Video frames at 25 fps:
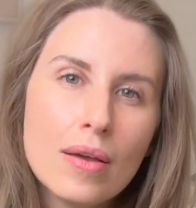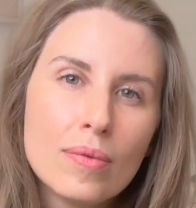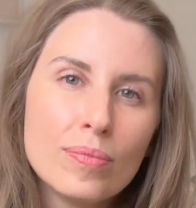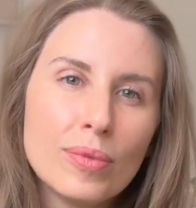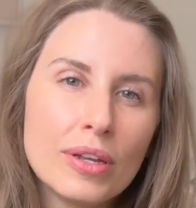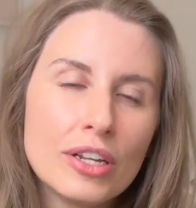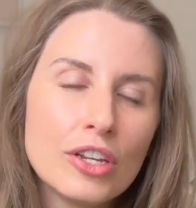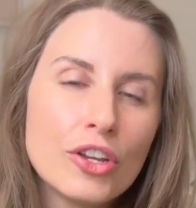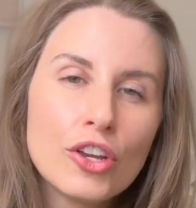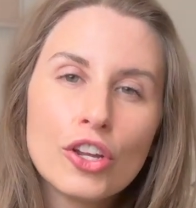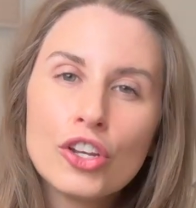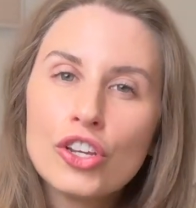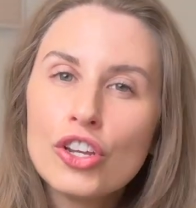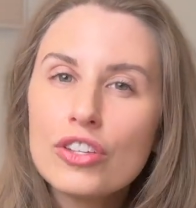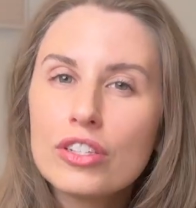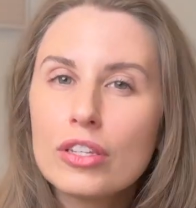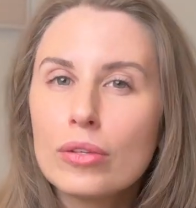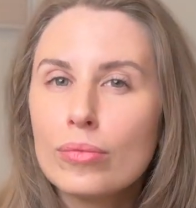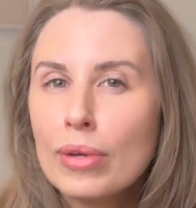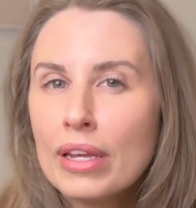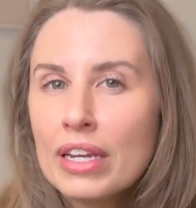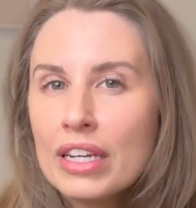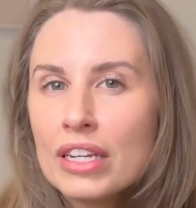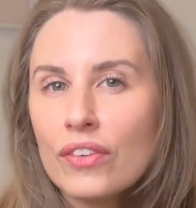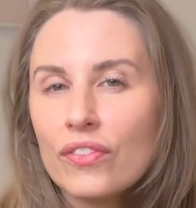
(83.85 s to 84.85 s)
and you can use
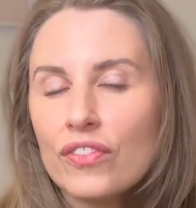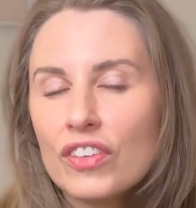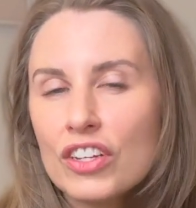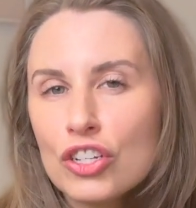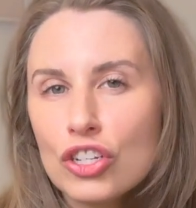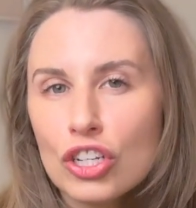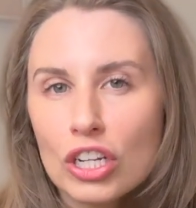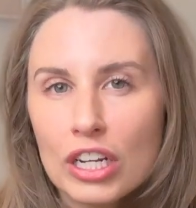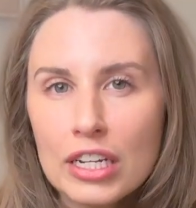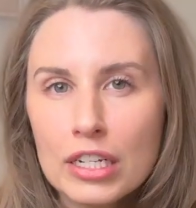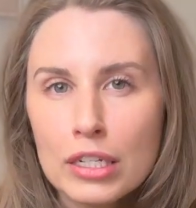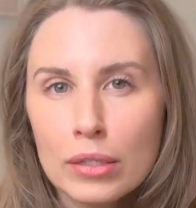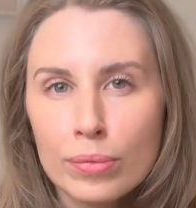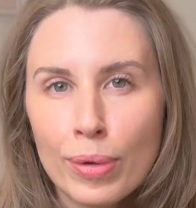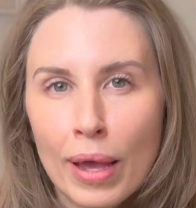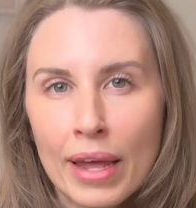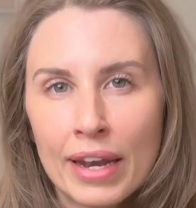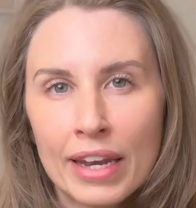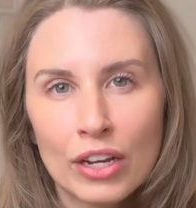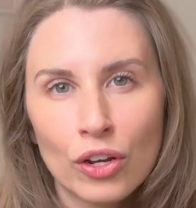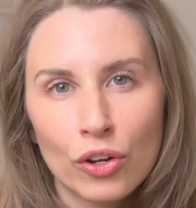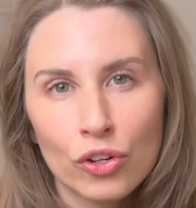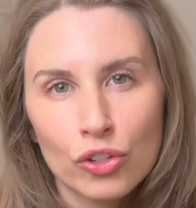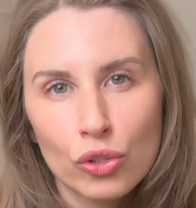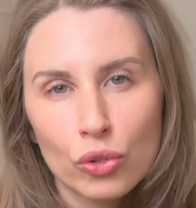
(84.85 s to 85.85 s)
them individually
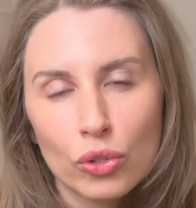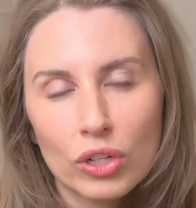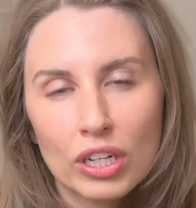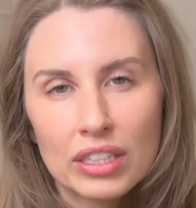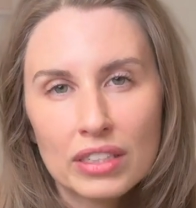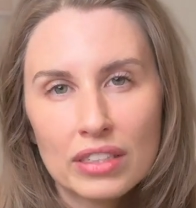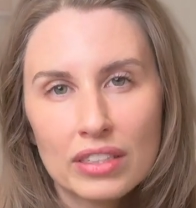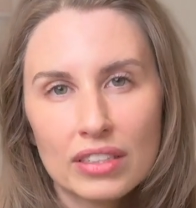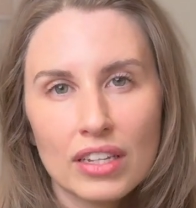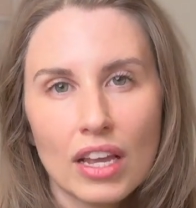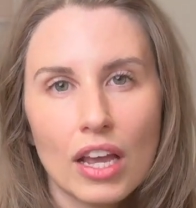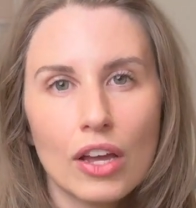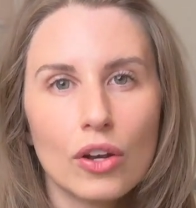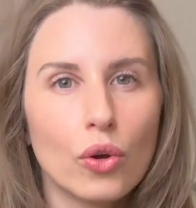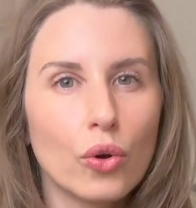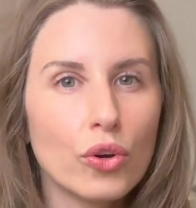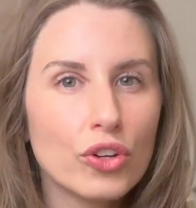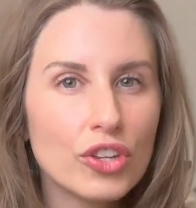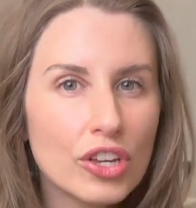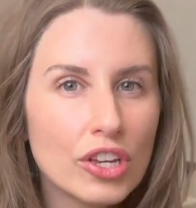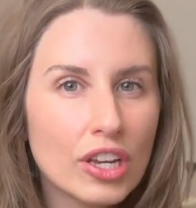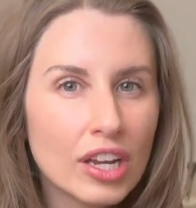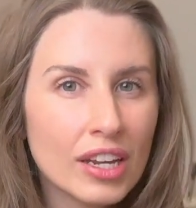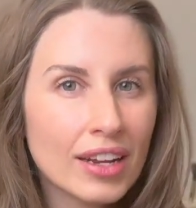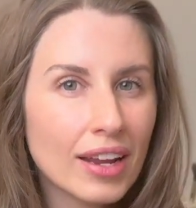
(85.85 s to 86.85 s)
depending on your concern, or
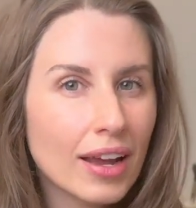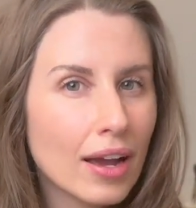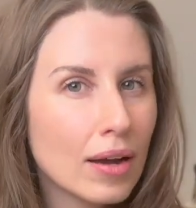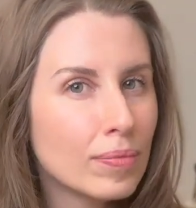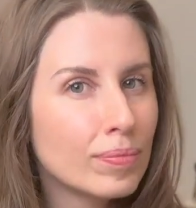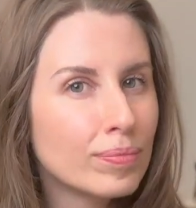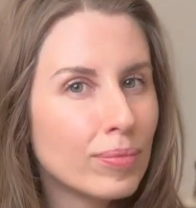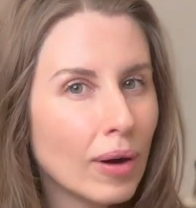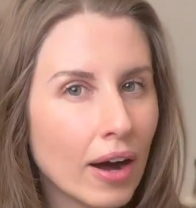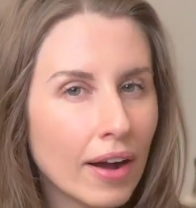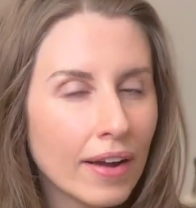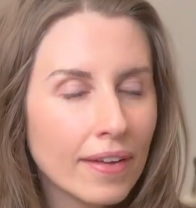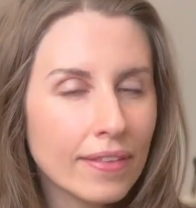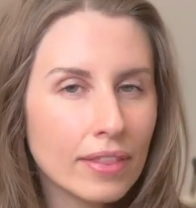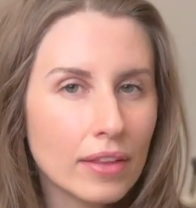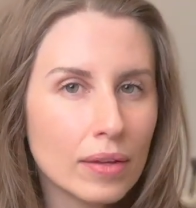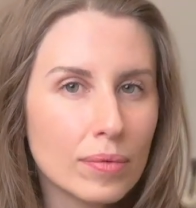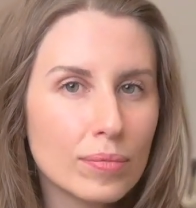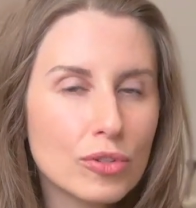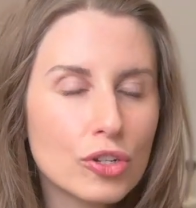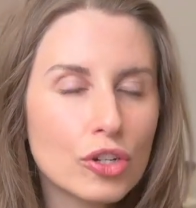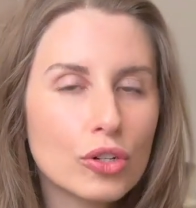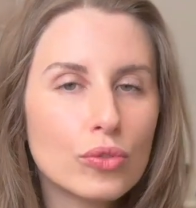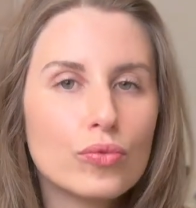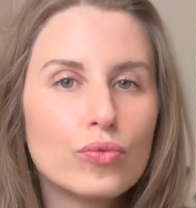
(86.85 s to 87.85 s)
you can combine
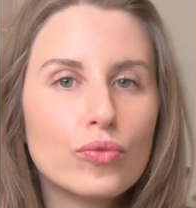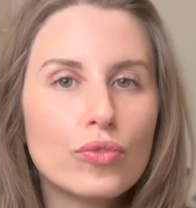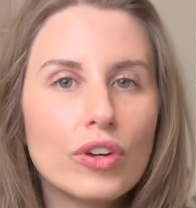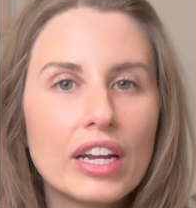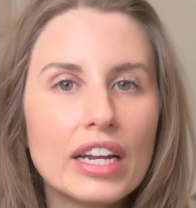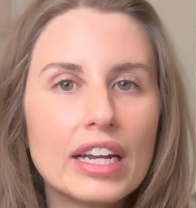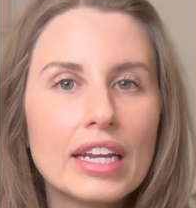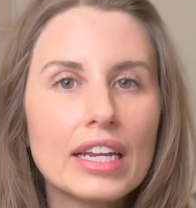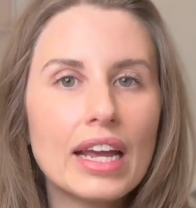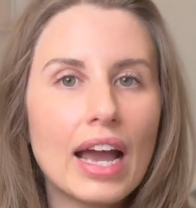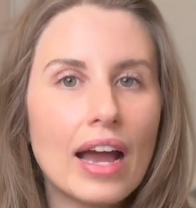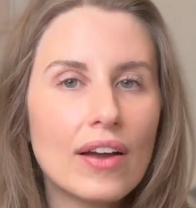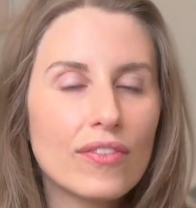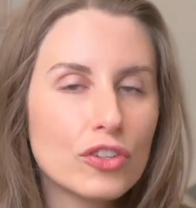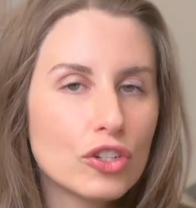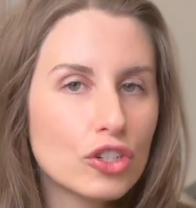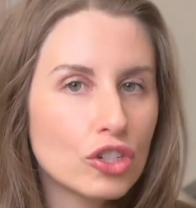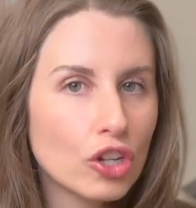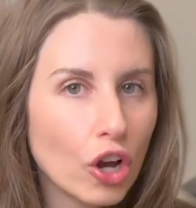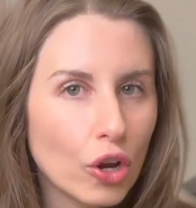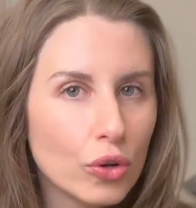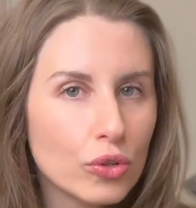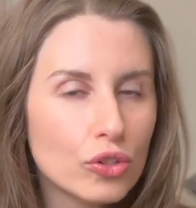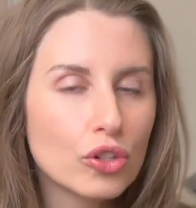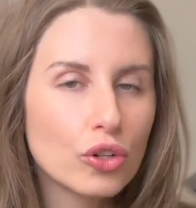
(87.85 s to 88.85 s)
them to really have a
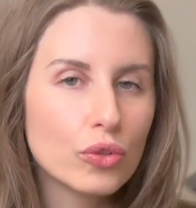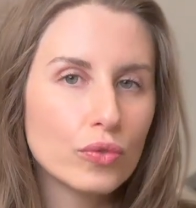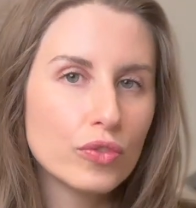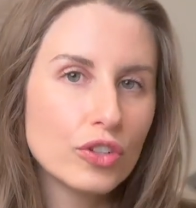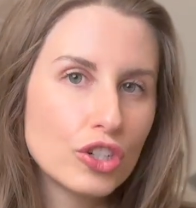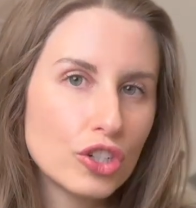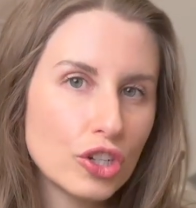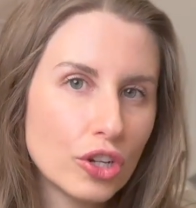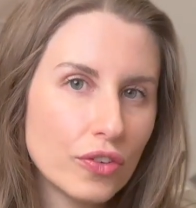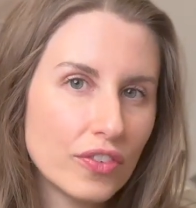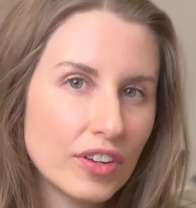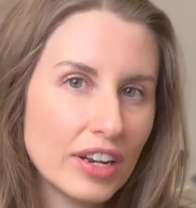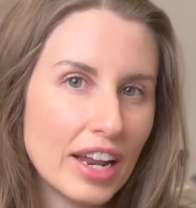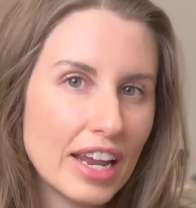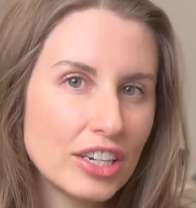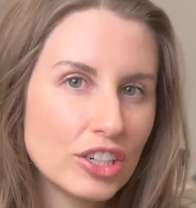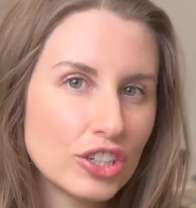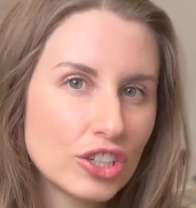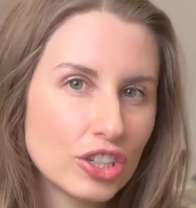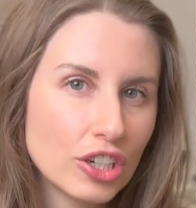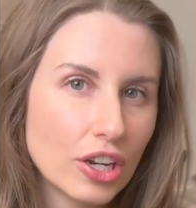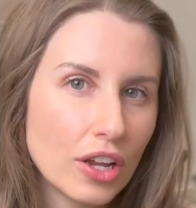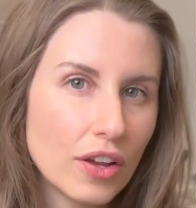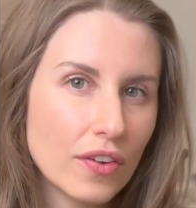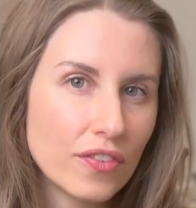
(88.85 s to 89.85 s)
total
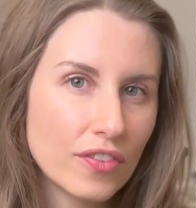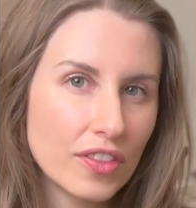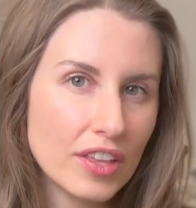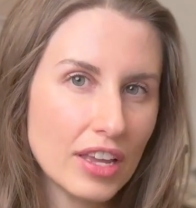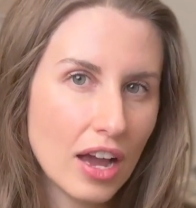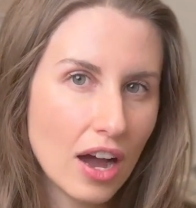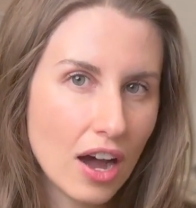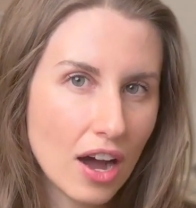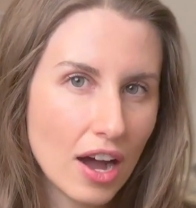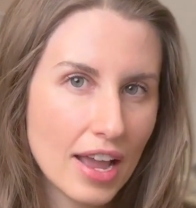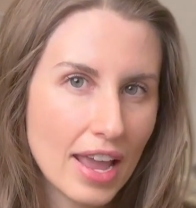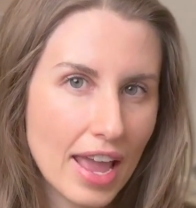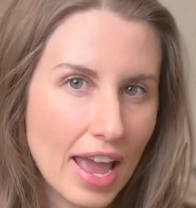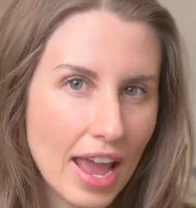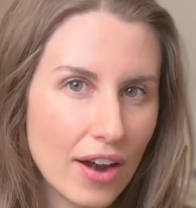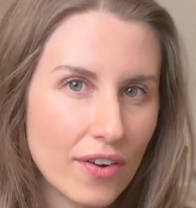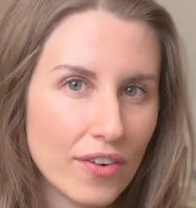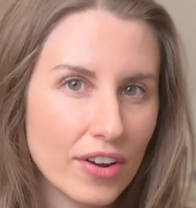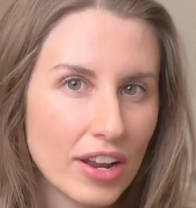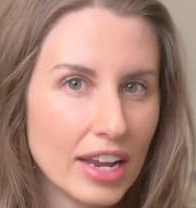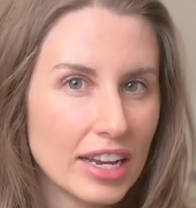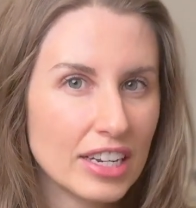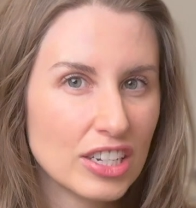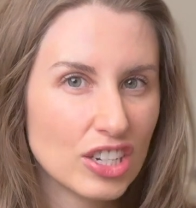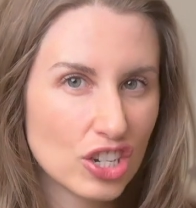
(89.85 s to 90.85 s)
rejuvenation of the eye
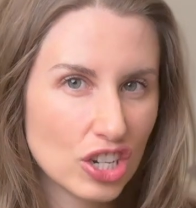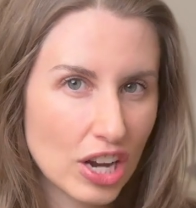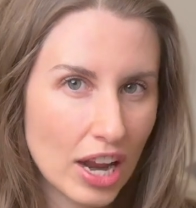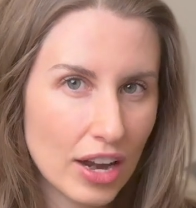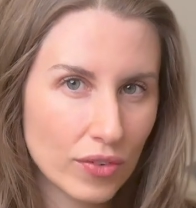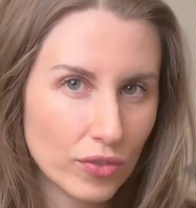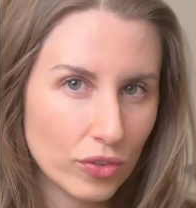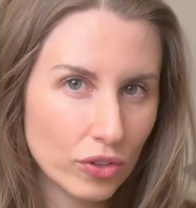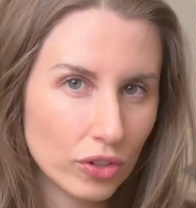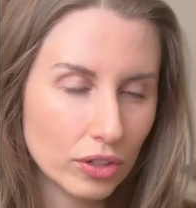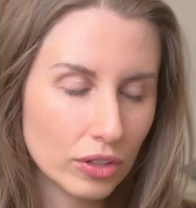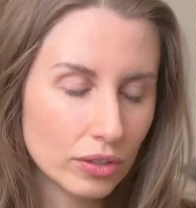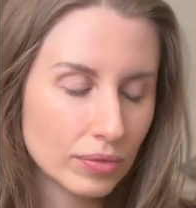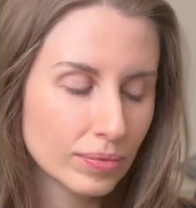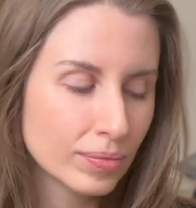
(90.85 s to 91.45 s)
area in general.